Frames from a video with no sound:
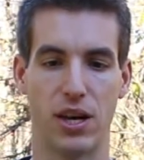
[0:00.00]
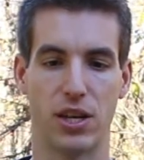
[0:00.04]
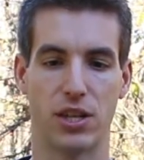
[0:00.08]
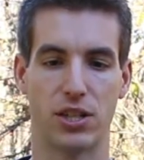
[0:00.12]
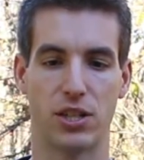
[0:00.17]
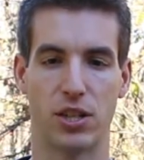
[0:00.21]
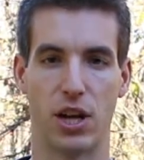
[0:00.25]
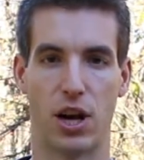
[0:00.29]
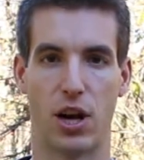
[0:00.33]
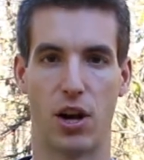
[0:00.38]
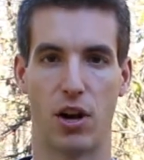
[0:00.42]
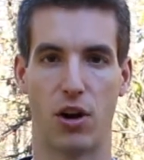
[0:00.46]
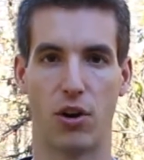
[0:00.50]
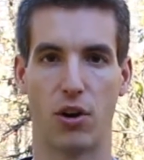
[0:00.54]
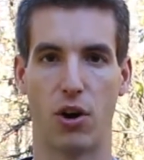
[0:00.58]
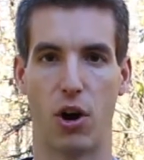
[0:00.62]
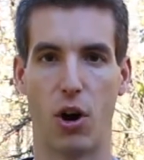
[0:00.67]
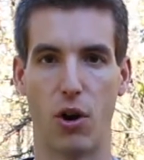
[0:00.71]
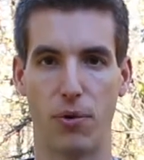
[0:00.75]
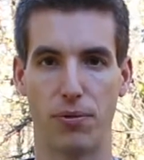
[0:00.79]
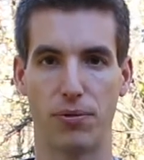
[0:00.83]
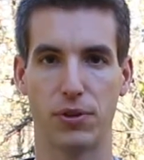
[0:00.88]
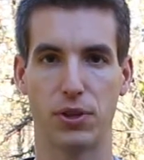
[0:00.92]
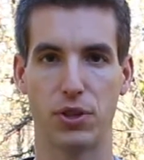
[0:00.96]
So
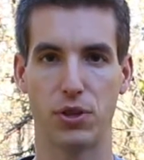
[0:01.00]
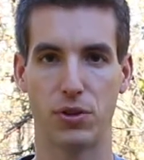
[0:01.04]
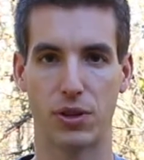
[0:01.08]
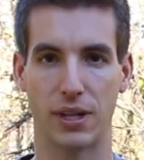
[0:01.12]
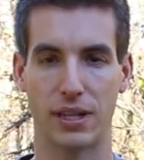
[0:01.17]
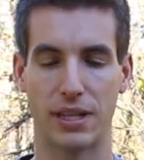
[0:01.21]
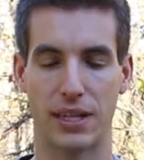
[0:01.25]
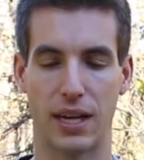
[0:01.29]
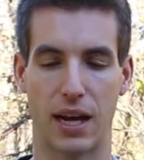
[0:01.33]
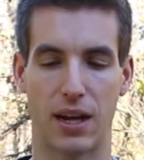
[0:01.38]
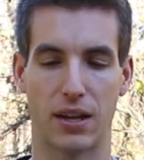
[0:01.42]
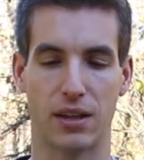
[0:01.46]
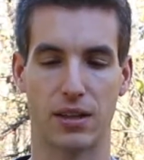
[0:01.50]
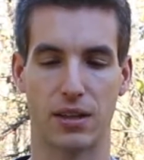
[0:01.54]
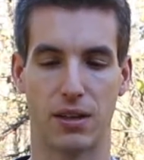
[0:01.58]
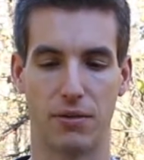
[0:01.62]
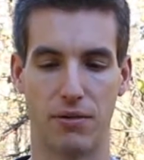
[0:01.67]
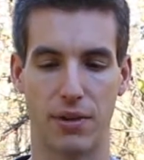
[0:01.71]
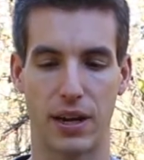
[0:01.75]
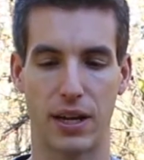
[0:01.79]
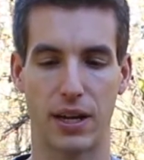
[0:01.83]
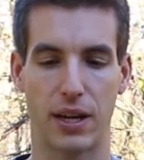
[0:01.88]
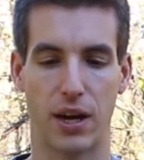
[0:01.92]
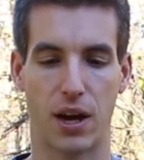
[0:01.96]
hopefully you can tell in the
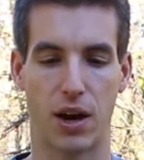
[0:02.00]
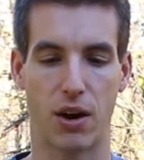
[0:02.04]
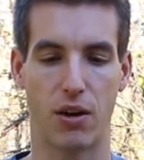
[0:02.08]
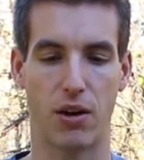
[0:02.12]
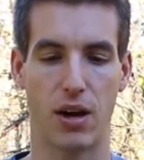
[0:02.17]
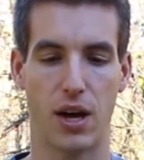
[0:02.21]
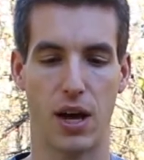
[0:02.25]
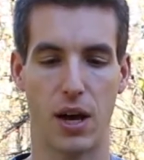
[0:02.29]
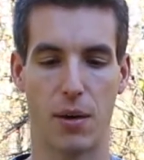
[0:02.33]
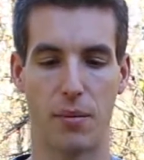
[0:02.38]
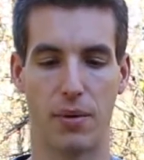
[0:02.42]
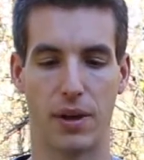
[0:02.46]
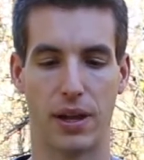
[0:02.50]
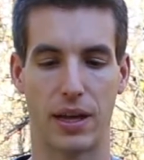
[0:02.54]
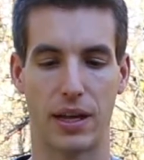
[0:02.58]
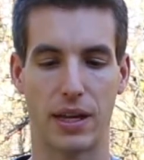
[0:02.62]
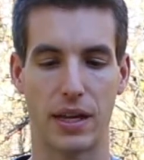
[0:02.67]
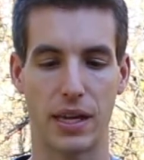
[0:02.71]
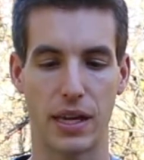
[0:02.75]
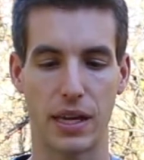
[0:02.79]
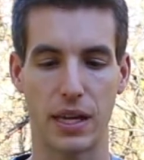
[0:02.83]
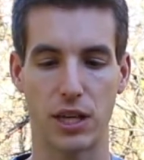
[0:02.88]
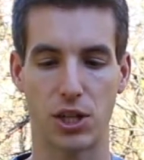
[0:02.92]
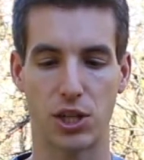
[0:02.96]
video that
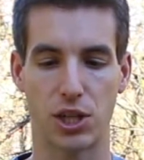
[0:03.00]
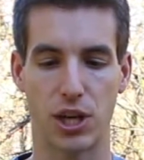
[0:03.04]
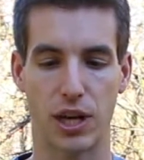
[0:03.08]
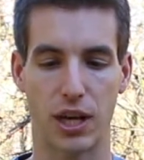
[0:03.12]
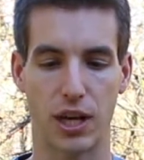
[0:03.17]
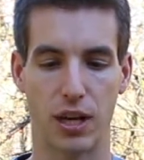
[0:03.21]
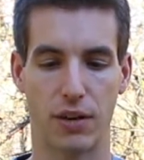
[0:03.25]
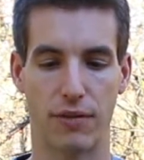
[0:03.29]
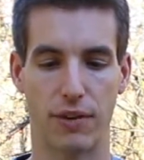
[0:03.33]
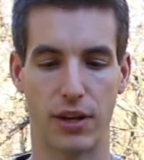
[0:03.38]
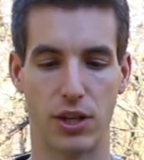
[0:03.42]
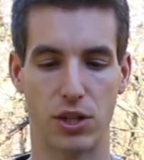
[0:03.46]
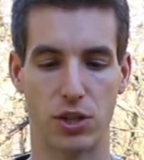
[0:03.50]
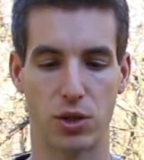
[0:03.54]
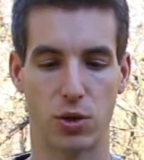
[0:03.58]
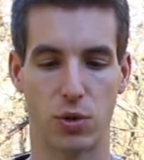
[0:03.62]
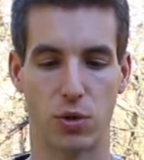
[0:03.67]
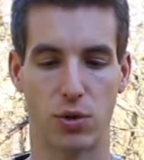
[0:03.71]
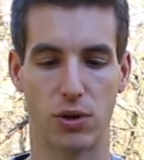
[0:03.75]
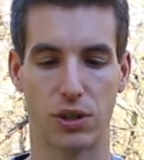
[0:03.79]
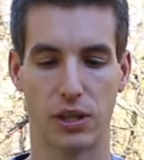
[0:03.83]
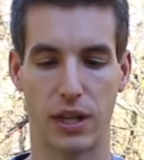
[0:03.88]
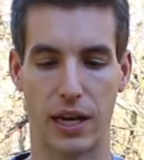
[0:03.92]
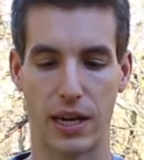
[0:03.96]
like each
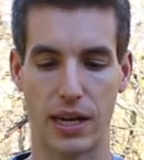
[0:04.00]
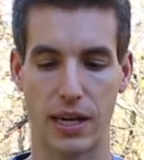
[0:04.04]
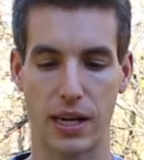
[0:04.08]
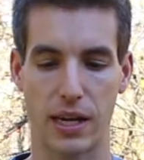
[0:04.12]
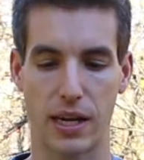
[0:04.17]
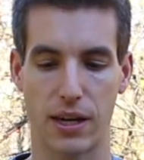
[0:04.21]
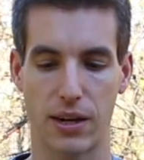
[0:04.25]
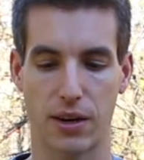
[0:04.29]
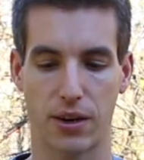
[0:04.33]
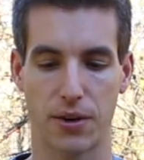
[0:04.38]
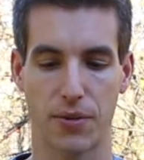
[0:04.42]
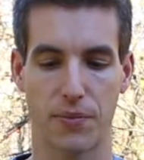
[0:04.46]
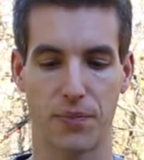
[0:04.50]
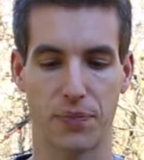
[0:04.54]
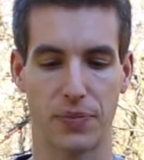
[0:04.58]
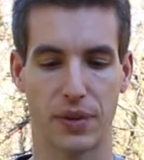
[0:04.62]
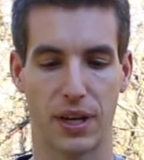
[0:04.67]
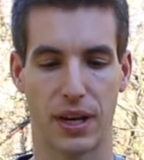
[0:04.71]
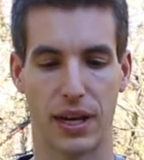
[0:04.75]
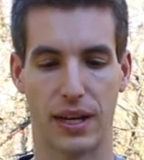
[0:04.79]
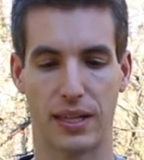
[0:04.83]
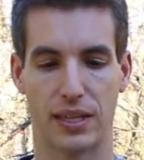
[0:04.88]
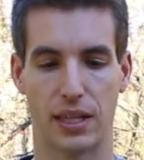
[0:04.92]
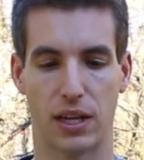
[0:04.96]
individual link here,
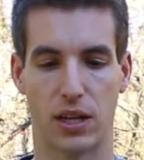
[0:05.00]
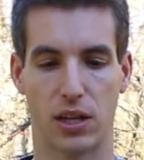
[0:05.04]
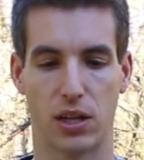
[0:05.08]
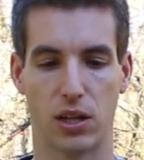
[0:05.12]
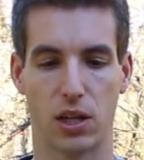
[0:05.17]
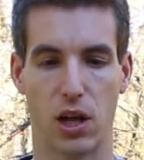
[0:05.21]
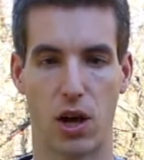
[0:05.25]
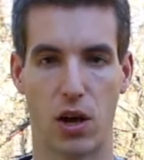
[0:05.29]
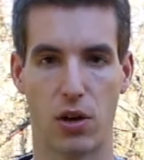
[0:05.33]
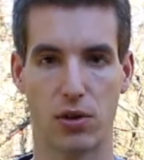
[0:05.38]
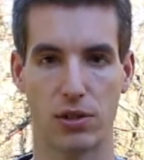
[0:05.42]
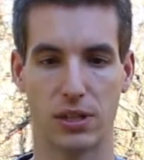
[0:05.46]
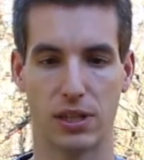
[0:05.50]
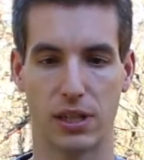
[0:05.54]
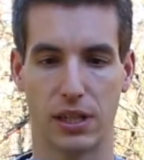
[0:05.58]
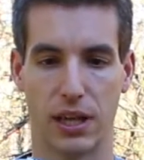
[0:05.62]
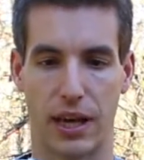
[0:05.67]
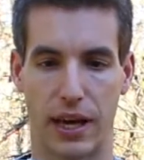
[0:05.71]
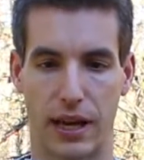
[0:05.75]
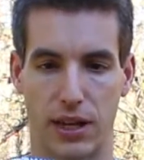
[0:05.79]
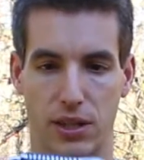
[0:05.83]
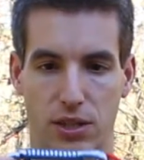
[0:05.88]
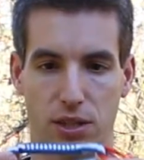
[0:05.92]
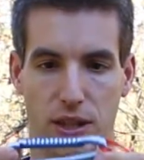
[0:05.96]
it's a closed
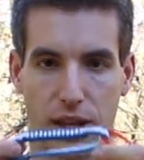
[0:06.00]
link.